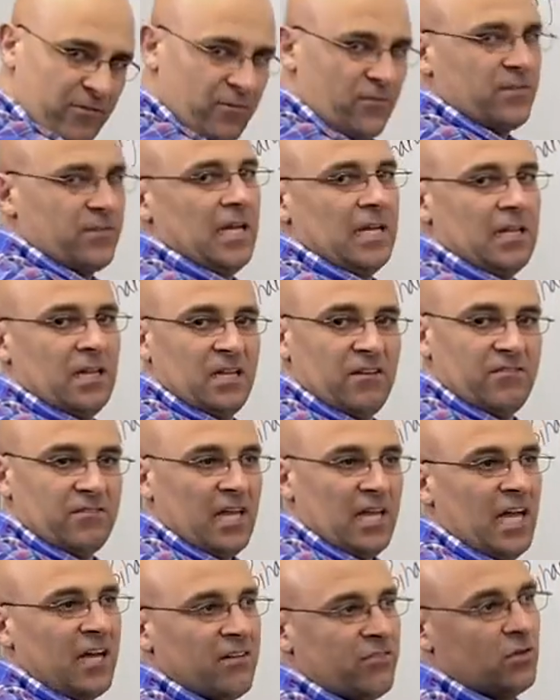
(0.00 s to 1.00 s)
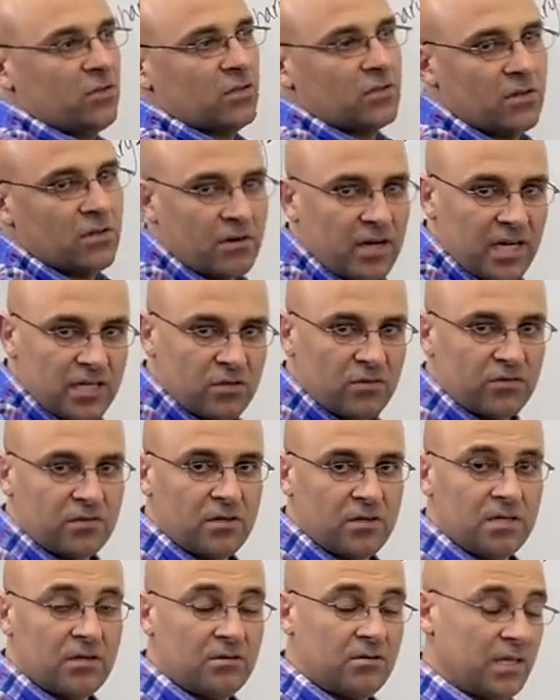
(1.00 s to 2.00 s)
of that left half or the right of
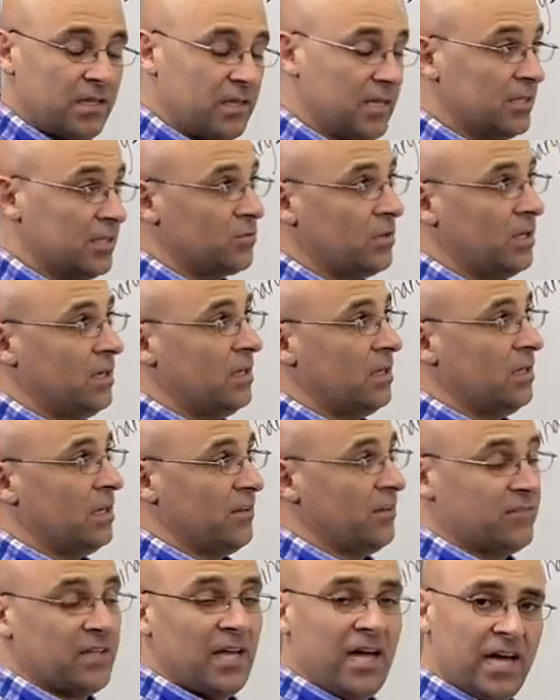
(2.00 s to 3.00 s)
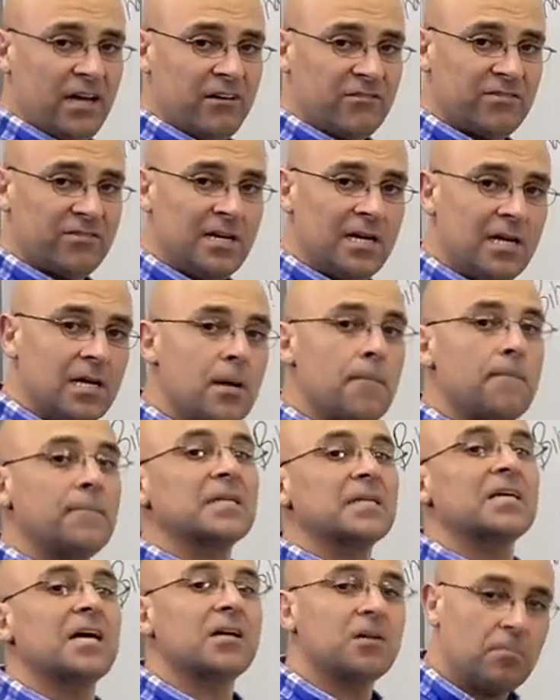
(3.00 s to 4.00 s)
that left half,
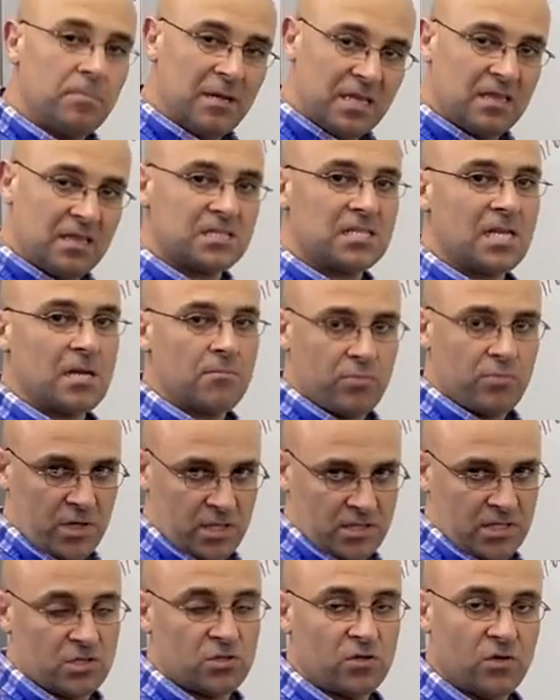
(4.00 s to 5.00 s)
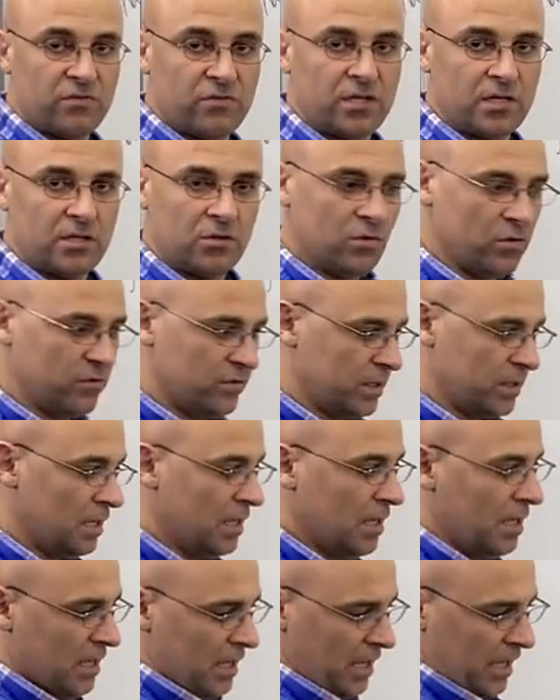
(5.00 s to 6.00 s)
but I repeat the same process over and over.
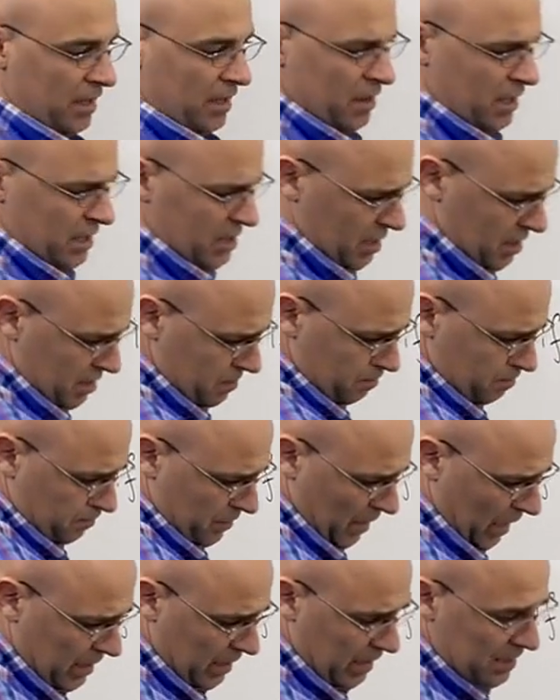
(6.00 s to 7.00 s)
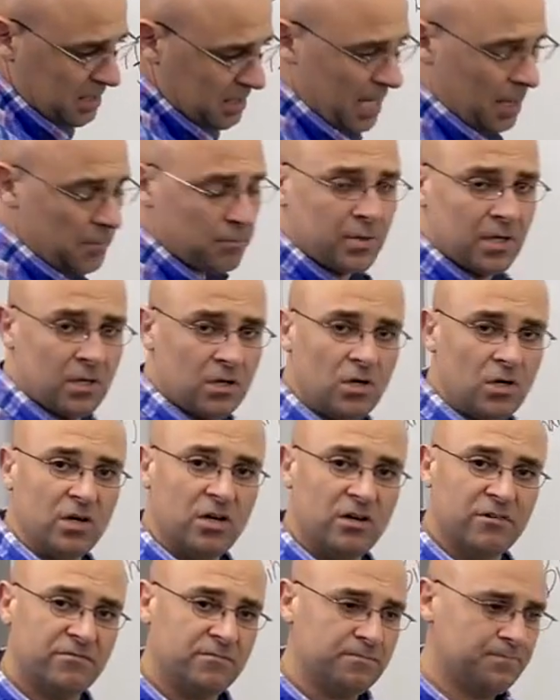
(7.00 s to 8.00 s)
And this is an example
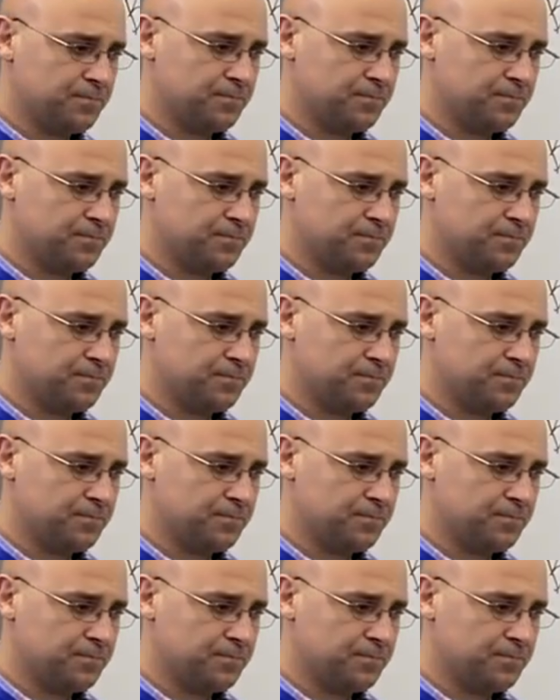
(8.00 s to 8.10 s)
of